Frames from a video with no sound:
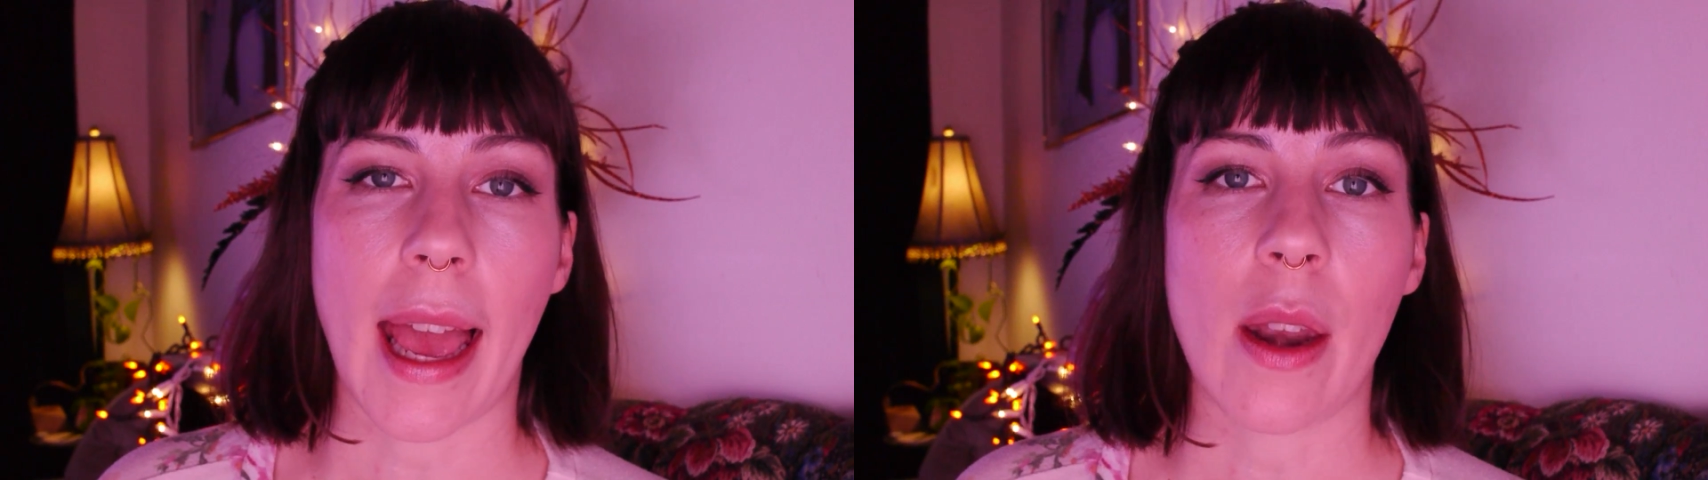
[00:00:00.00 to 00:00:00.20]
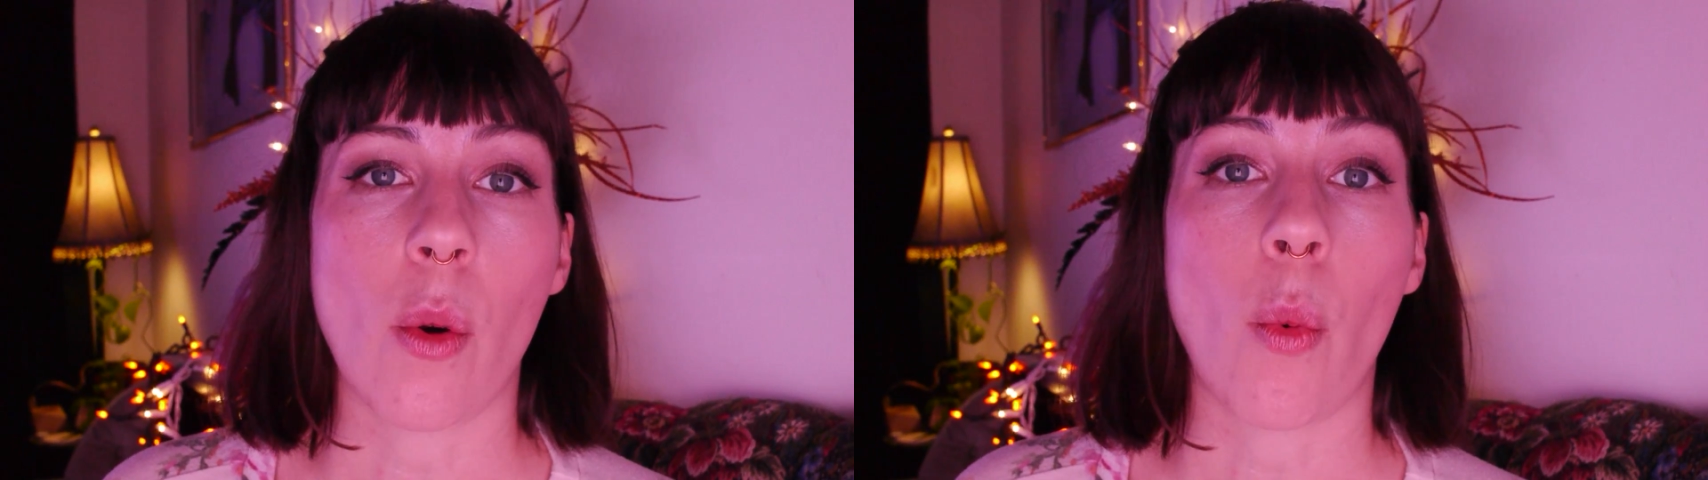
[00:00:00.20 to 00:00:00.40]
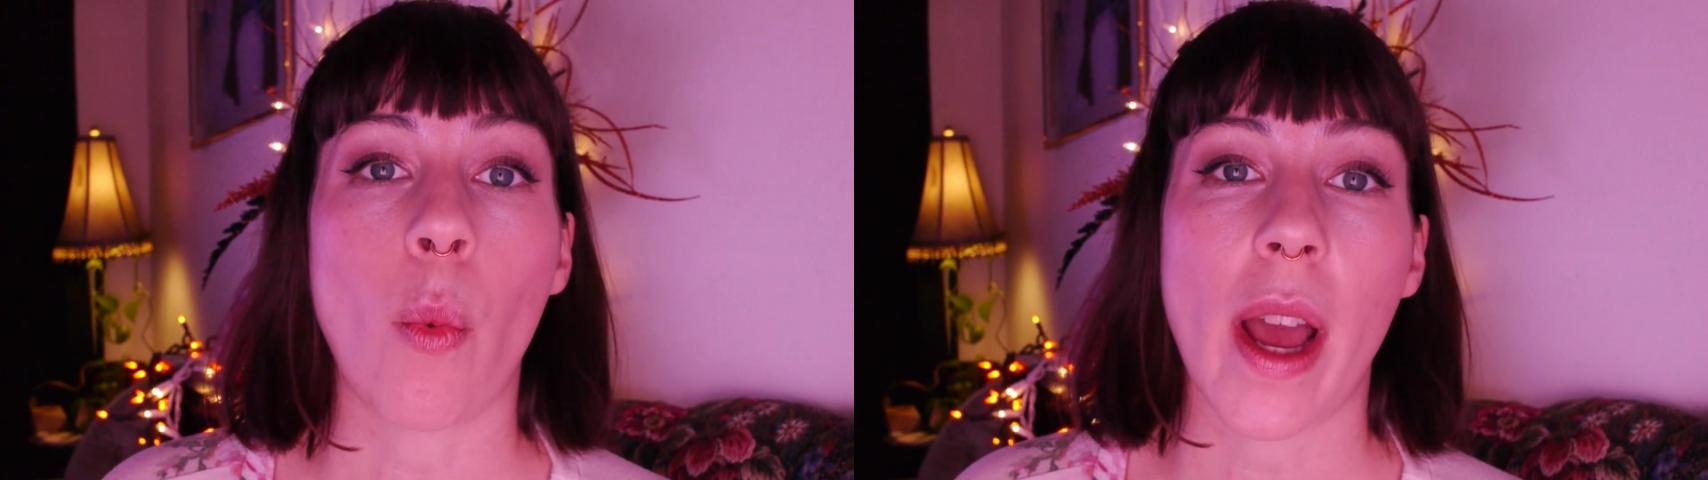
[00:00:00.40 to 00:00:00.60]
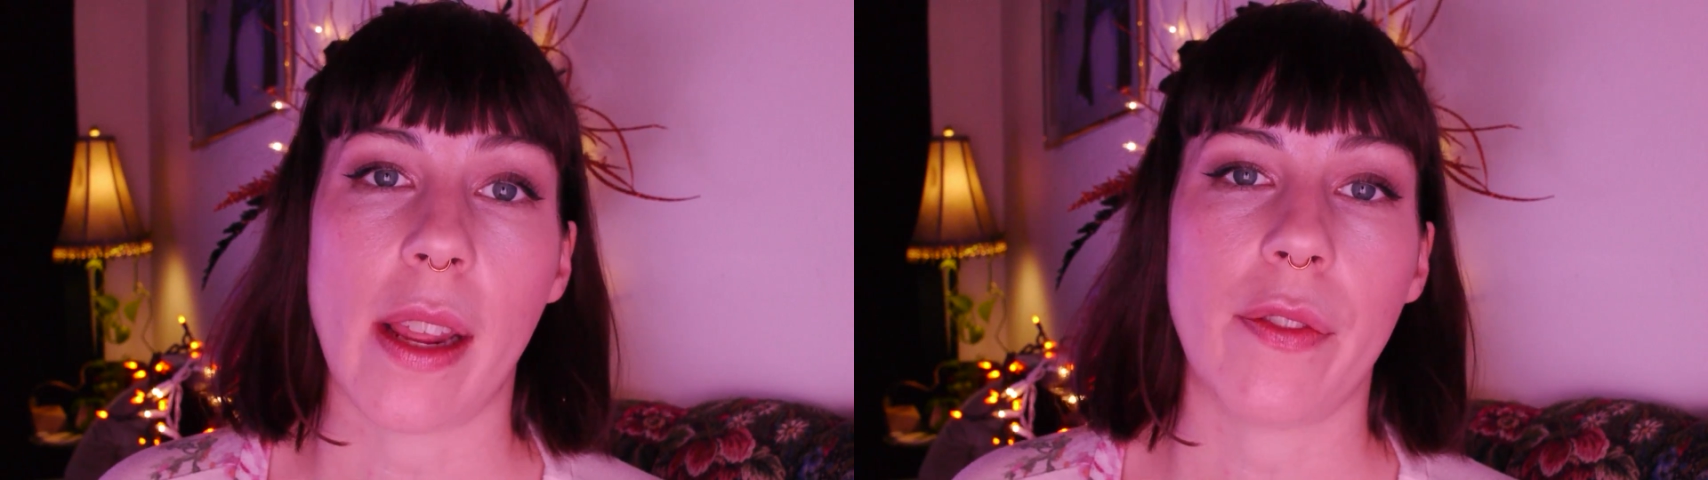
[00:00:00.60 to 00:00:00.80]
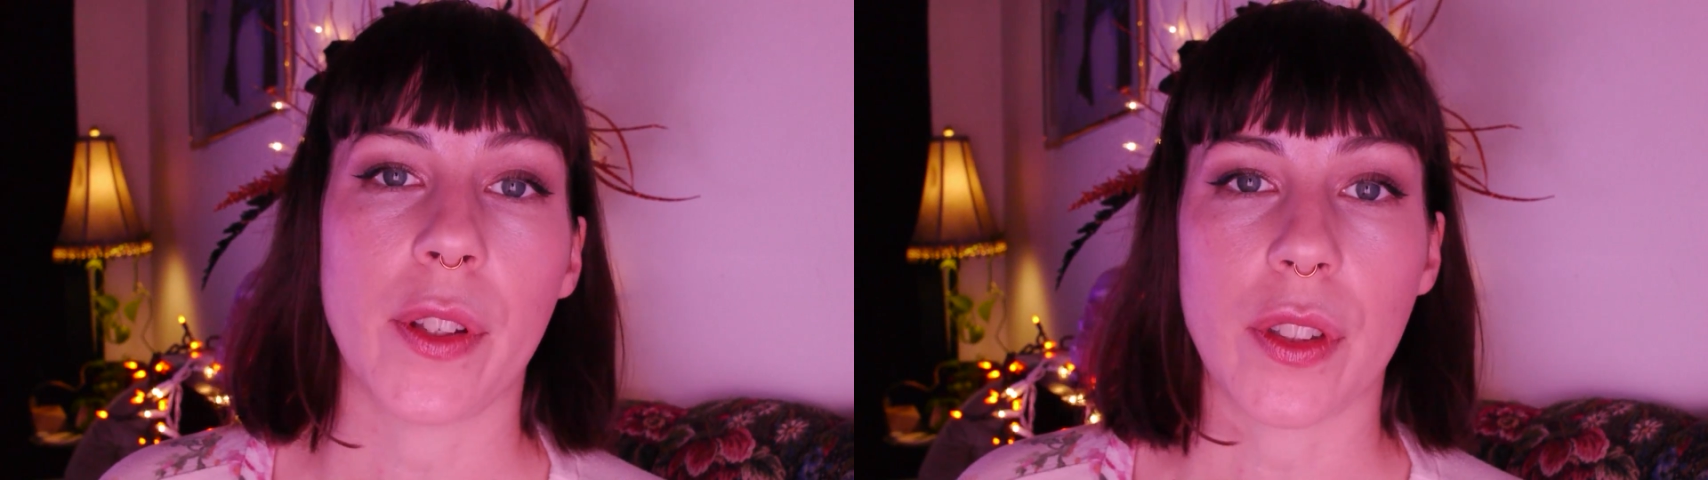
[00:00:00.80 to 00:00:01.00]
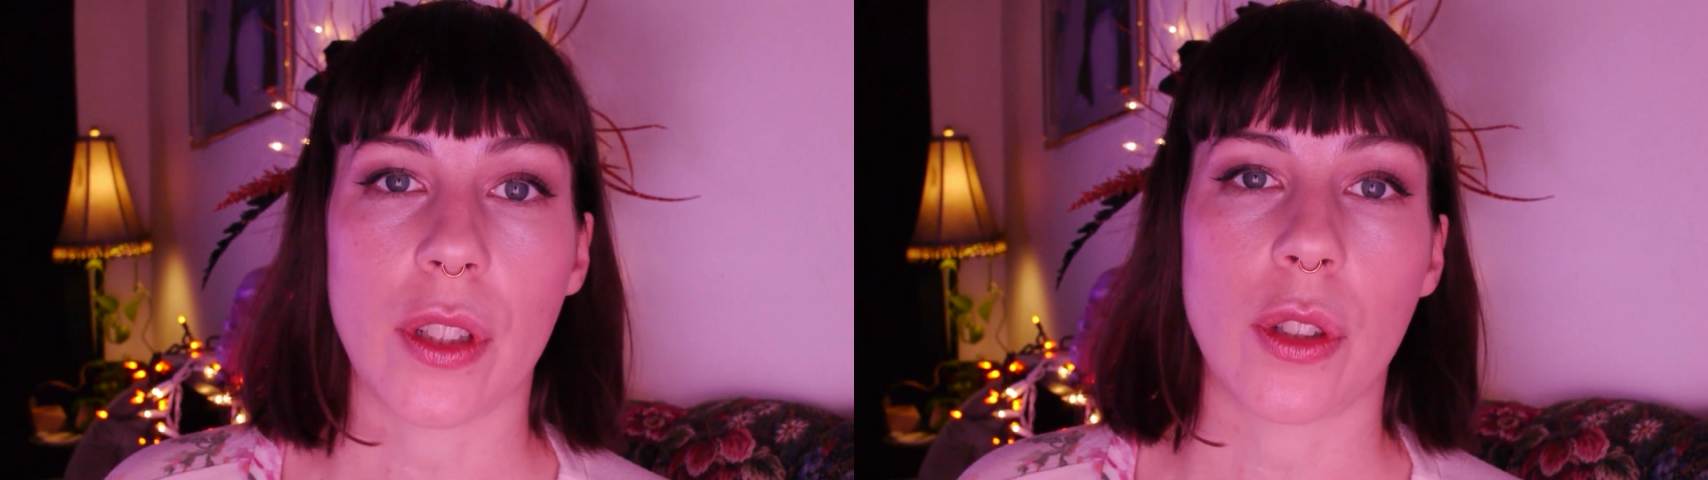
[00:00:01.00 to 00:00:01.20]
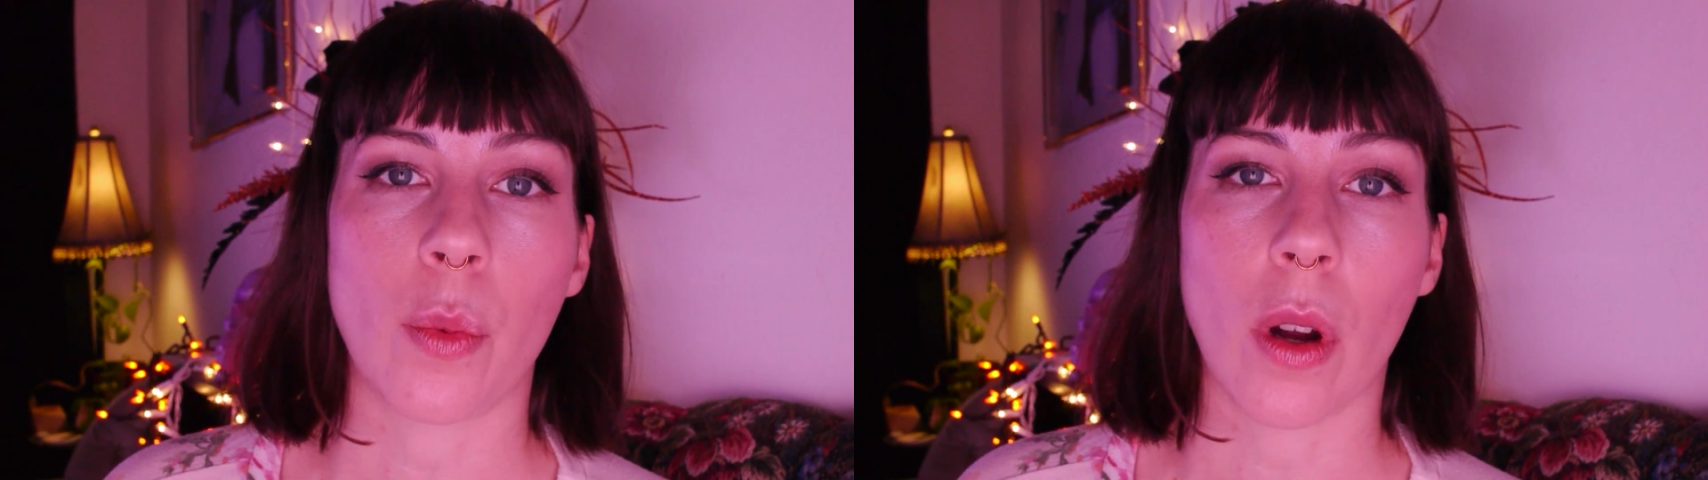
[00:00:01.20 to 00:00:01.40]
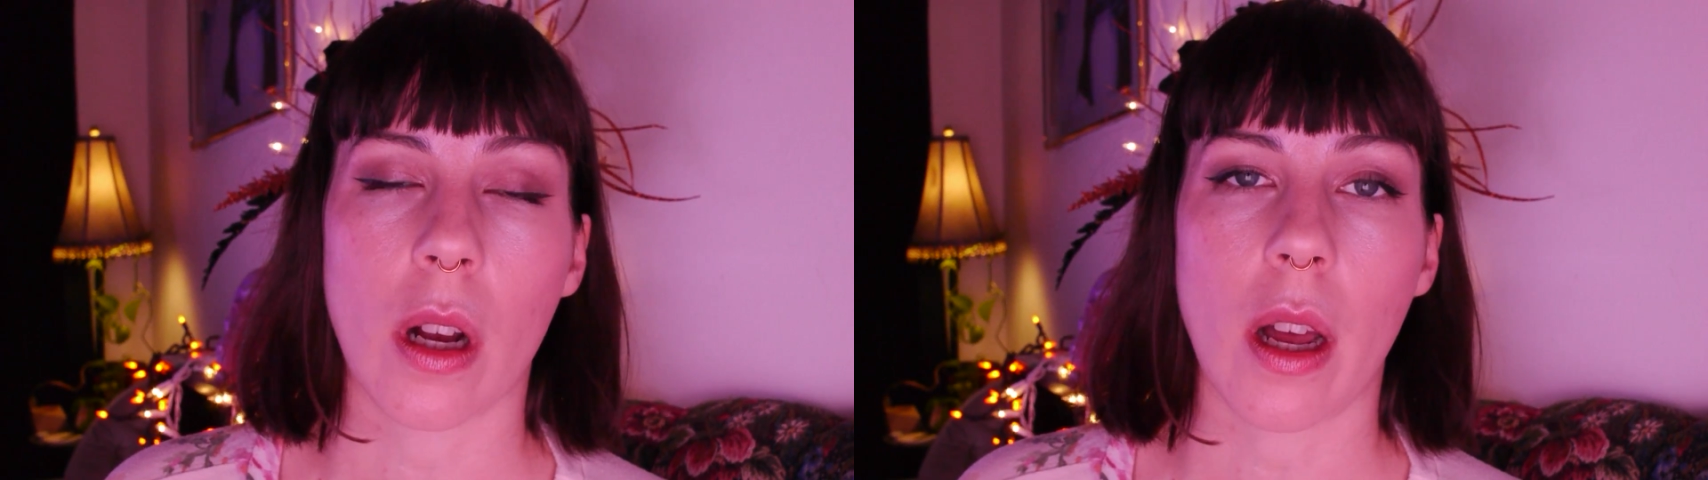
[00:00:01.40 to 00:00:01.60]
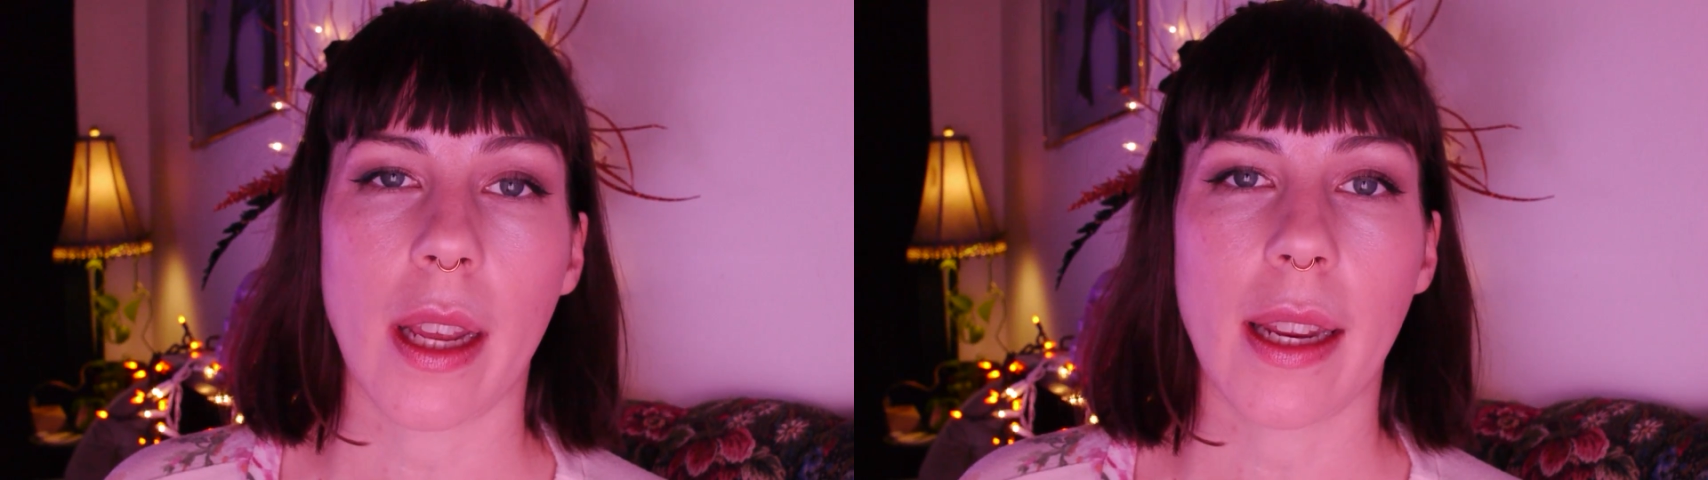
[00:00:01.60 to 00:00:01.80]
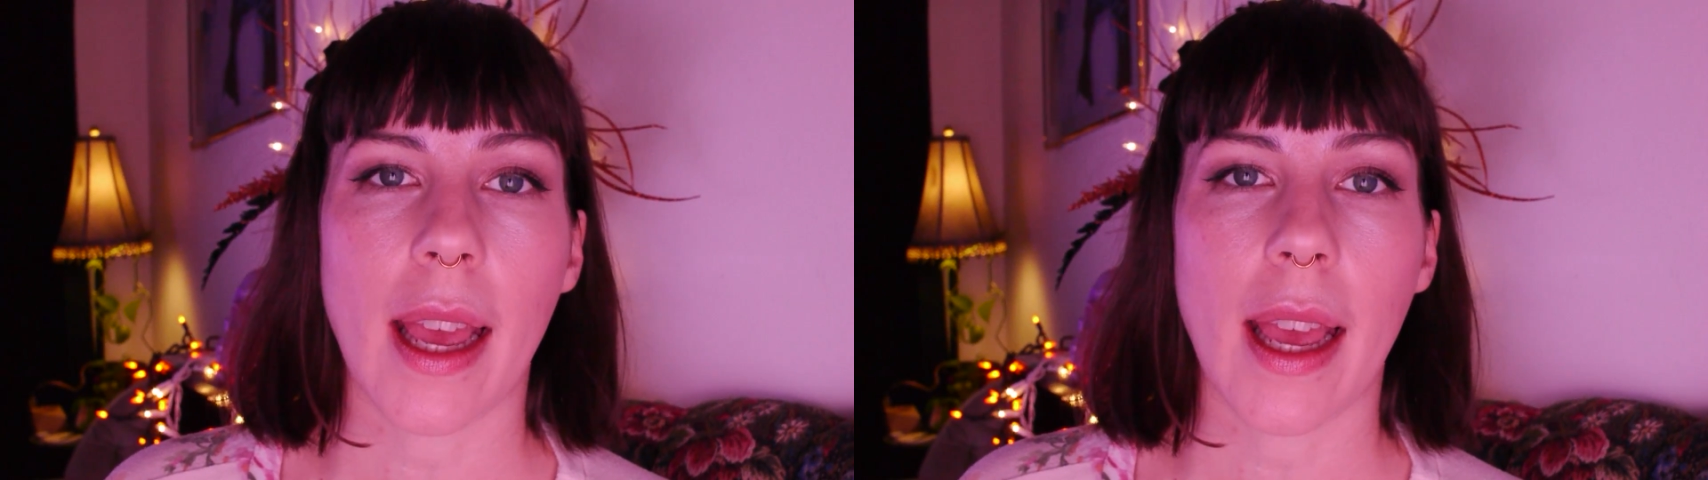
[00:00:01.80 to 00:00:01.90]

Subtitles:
and when it feels good to work on it,